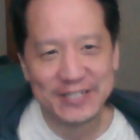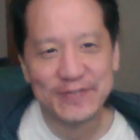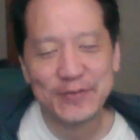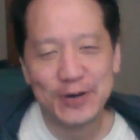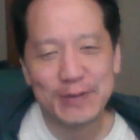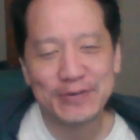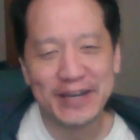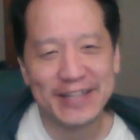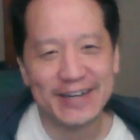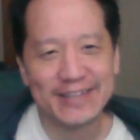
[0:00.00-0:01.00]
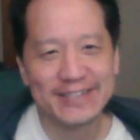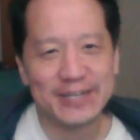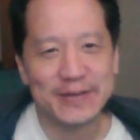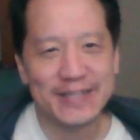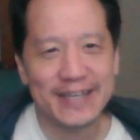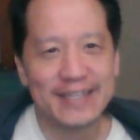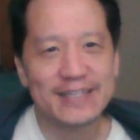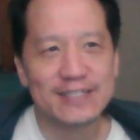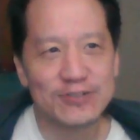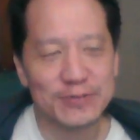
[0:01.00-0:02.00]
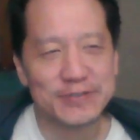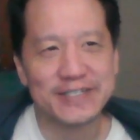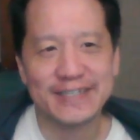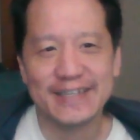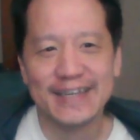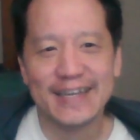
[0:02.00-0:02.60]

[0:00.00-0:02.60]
if you want to play along, there's gonna be a link in the description.